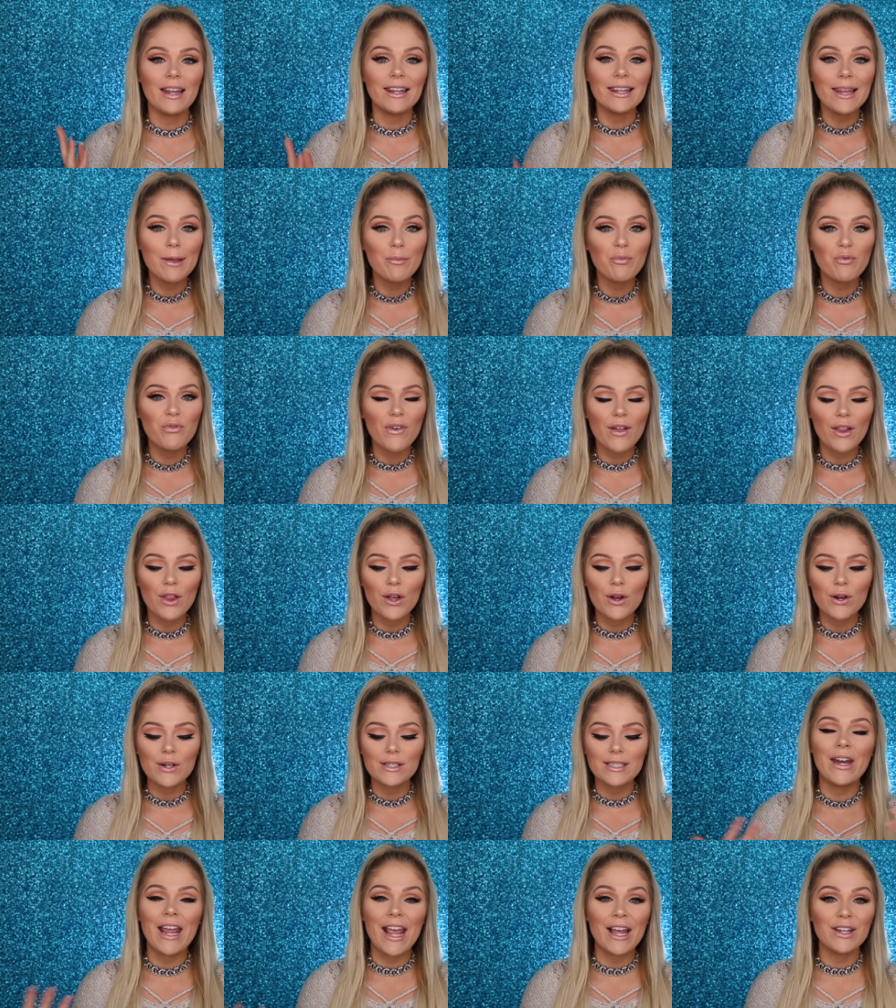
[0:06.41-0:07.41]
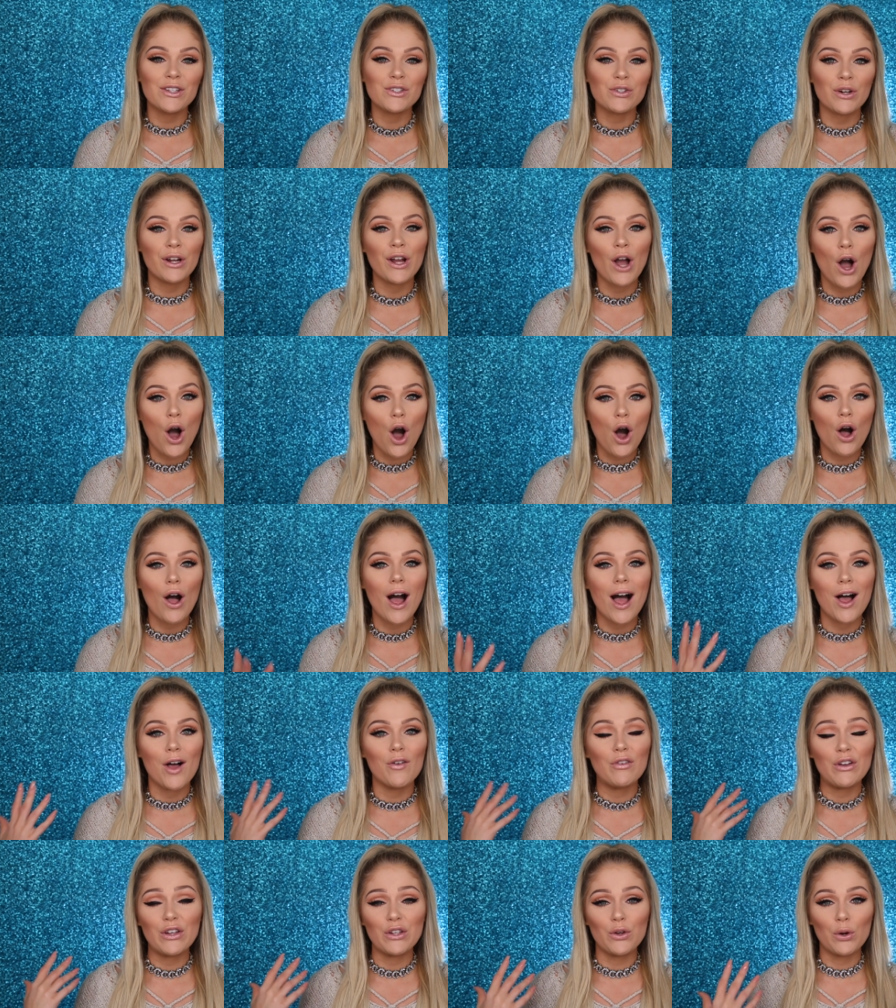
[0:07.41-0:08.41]
lip fillers and answering all
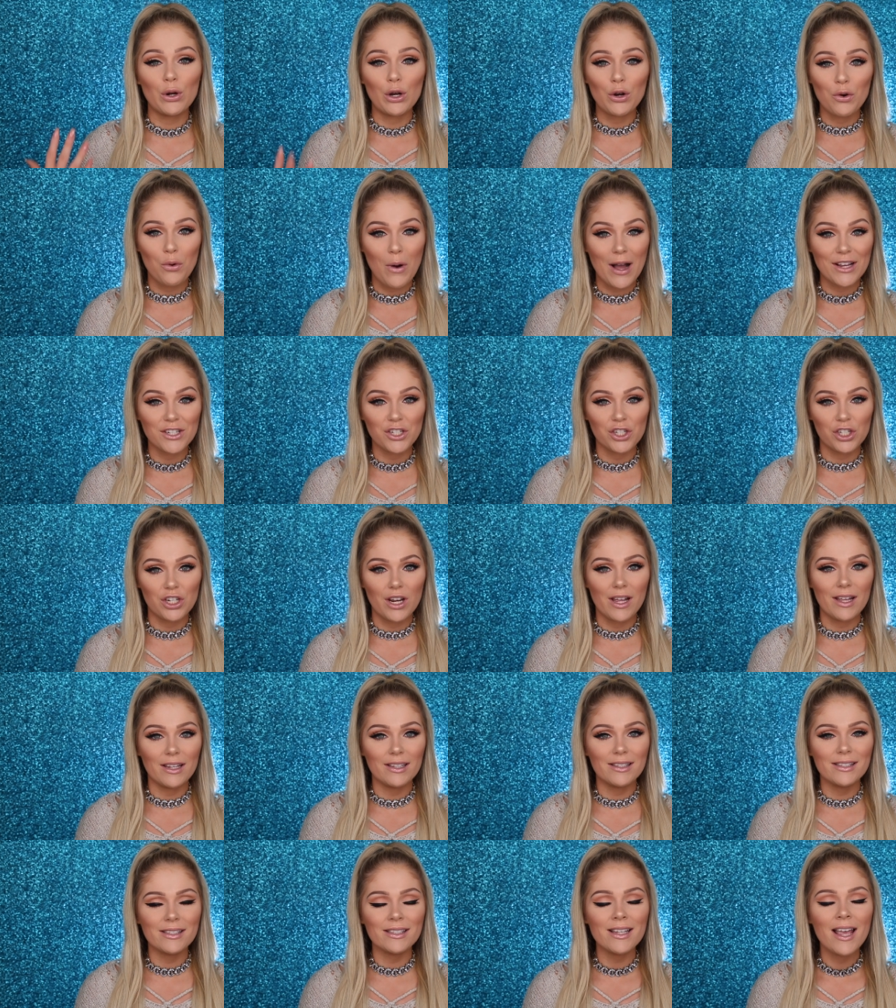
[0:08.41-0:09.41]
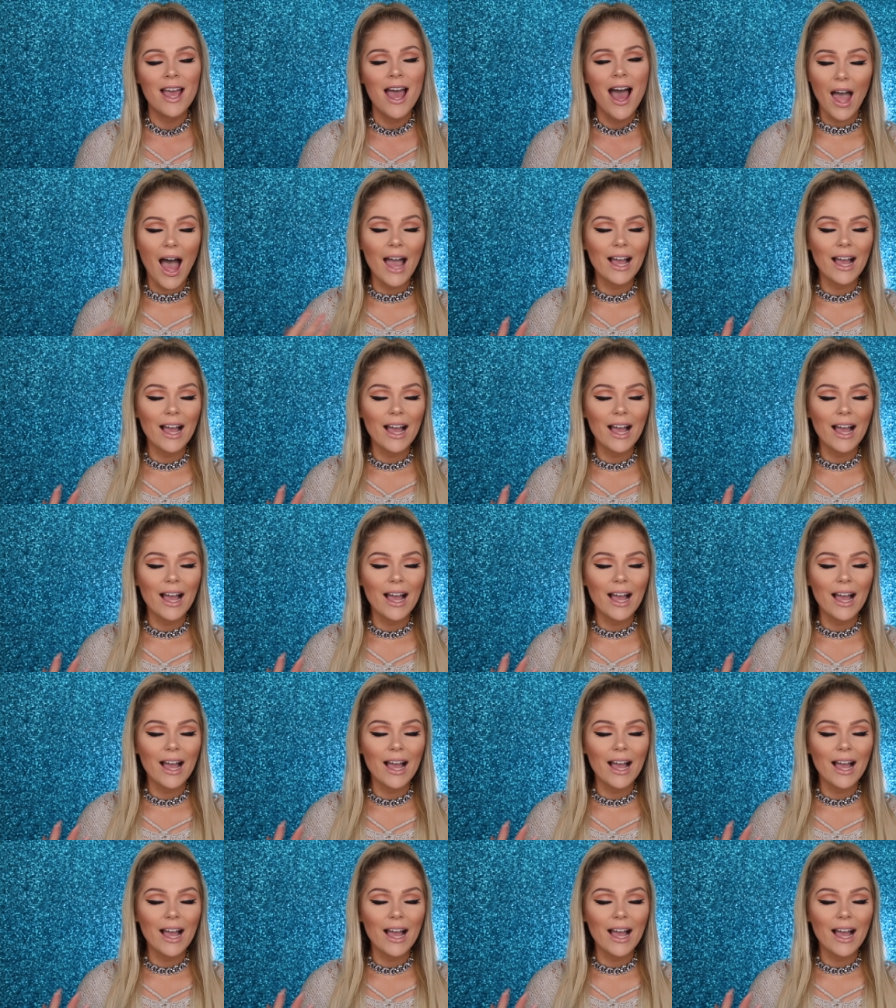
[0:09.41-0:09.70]
of your questions.